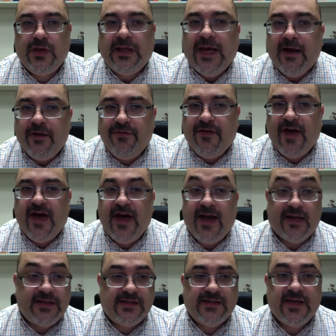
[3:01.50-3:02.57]
clarify
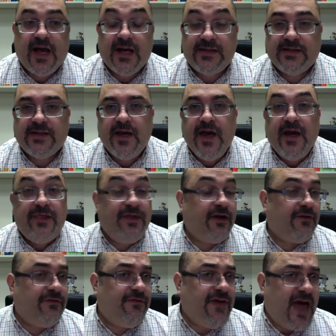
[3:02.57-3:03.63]
and discuss
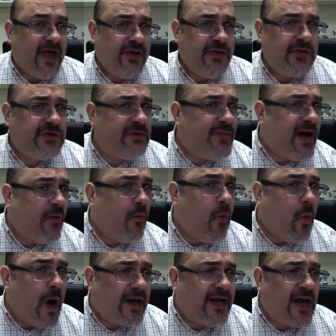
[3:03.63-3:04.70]
their values about
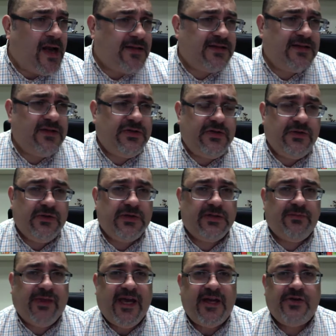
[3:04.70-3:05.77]
what constitutes
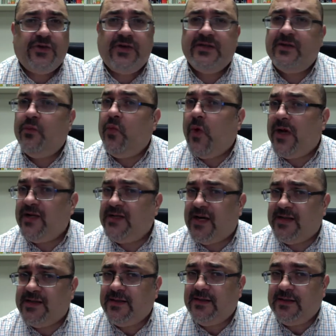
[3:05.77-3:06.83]
plagiarism, what
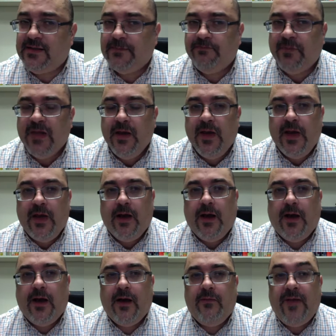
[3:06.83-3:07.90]
doesn't,
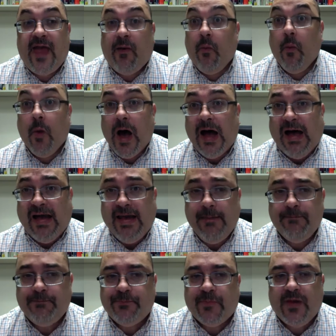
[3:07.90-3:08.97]
and
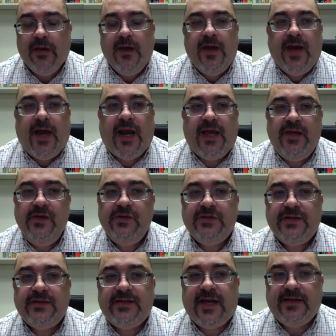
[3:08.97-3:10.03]
why. And I use
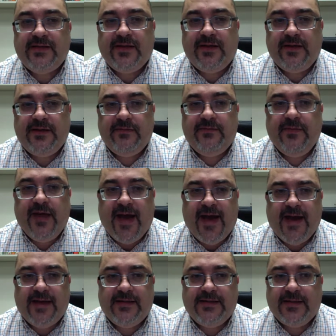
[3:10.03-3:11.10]
this as
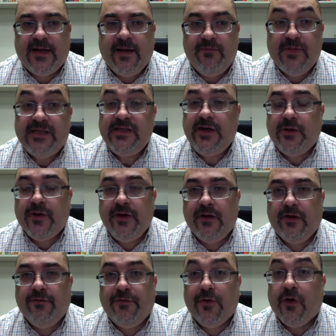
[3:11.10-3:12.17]
a
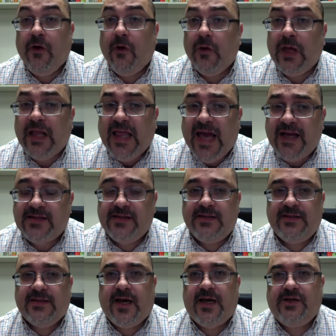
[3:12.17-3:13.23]
material for whole class
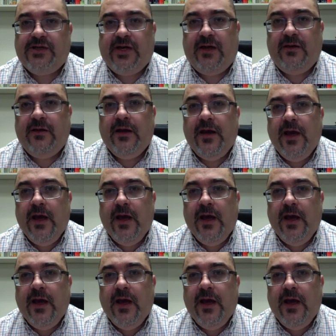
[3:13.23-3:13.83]
discussion.